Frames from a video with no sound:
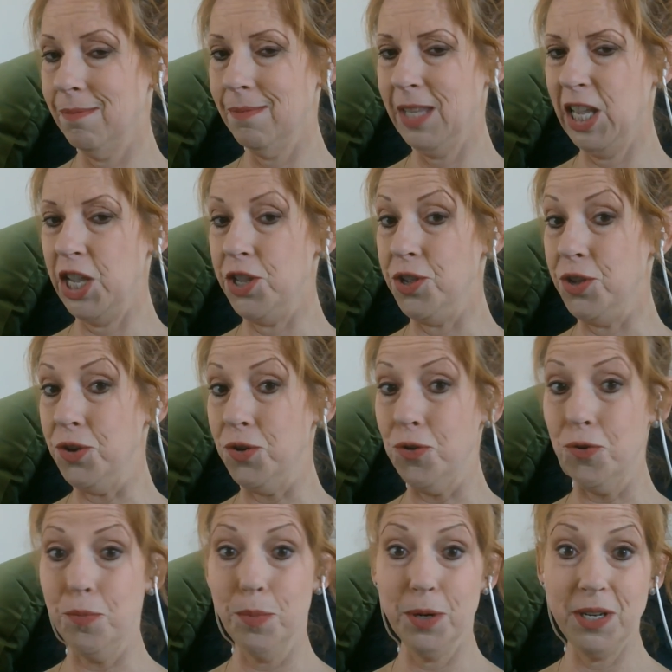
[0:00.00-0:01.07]
Can
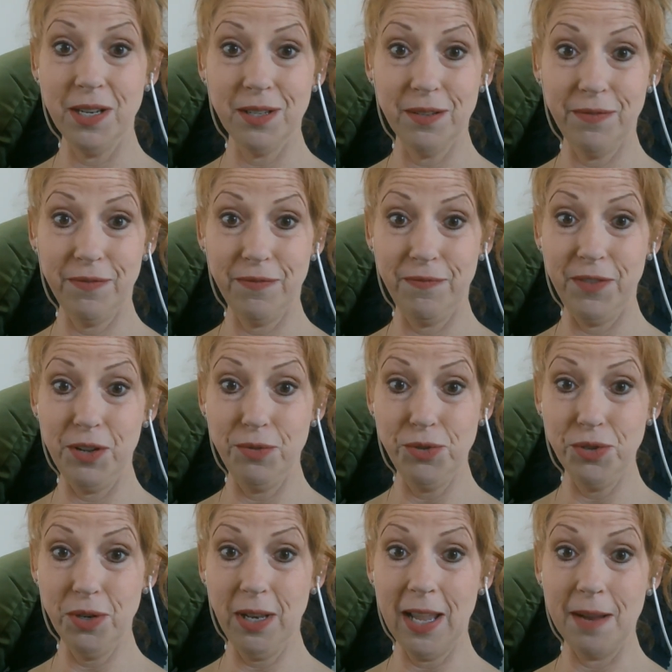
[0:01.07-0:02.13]
you predict the
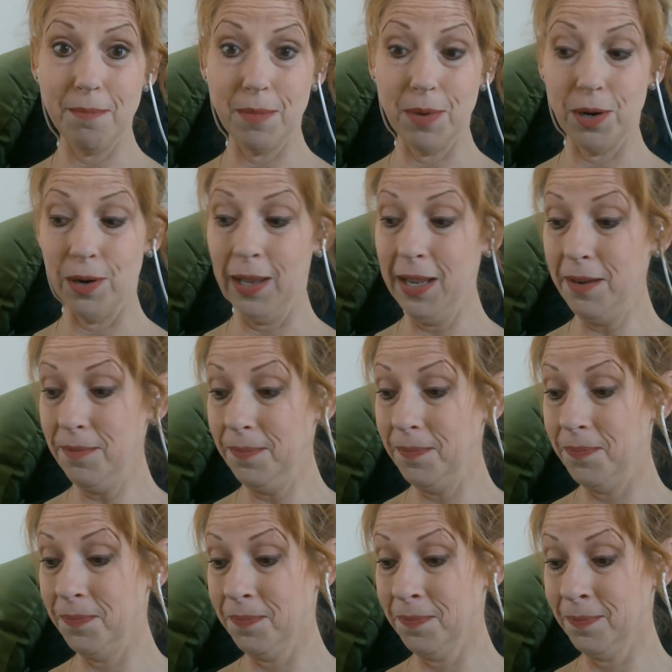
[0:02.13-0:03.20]
future like Merlin?
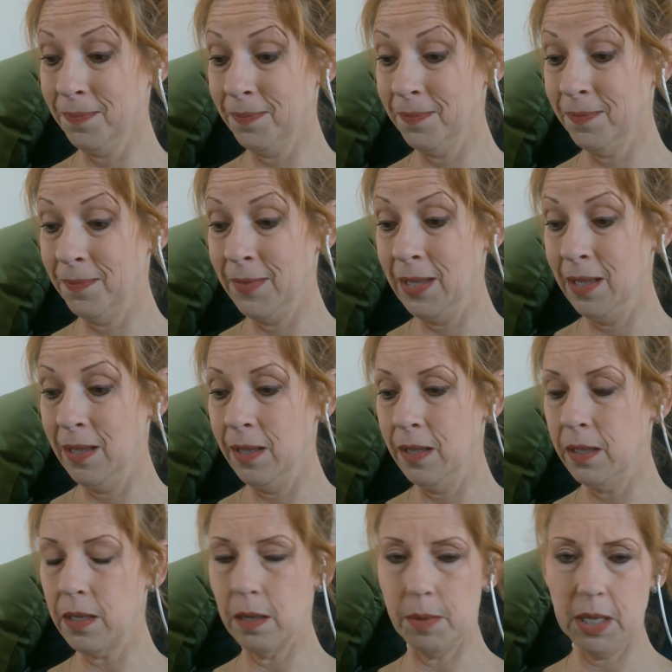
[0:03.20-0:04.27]

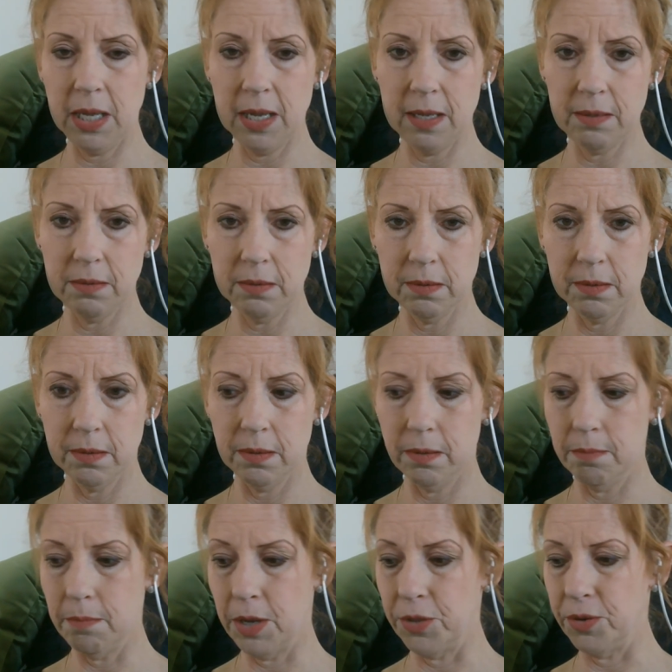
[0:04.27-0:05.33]
Come again?
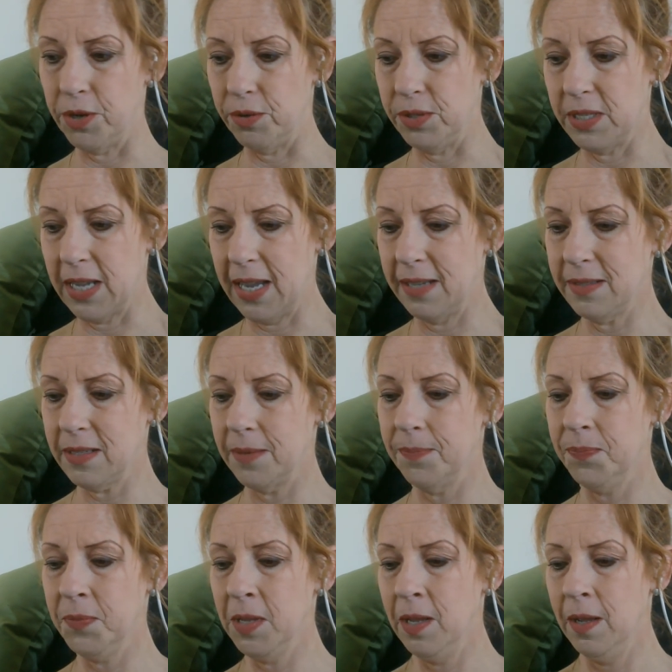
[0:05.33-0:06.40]
Mother Goose asked.
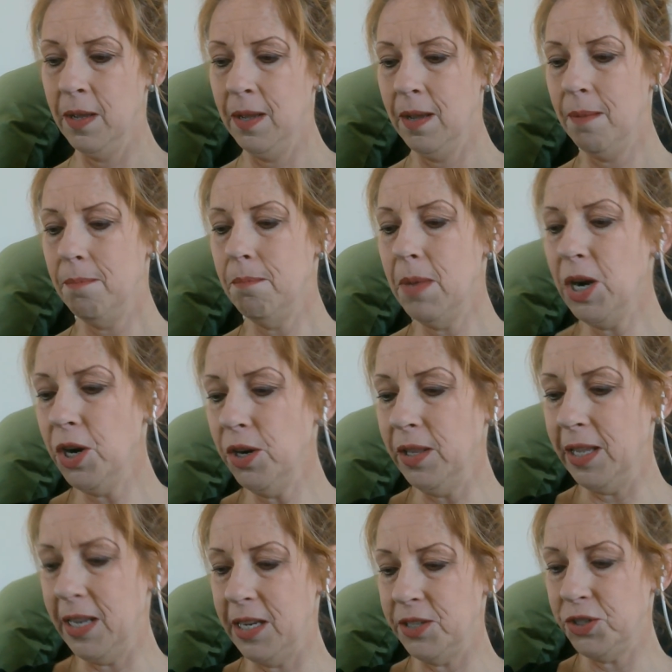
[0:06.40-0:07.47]

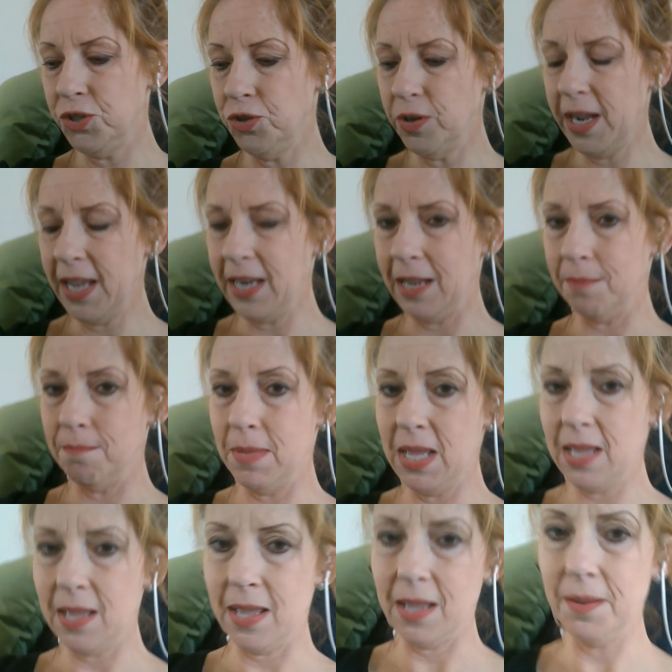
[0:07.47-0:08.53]
Merlin is training
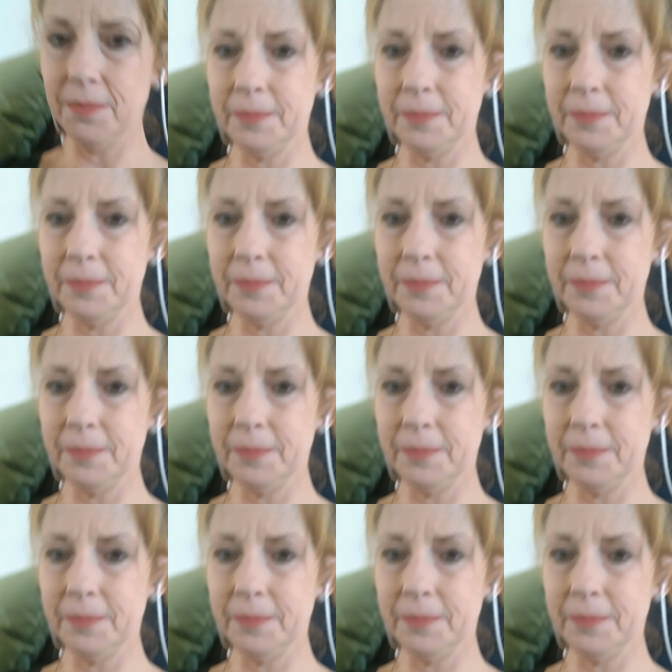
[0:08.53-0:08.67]
me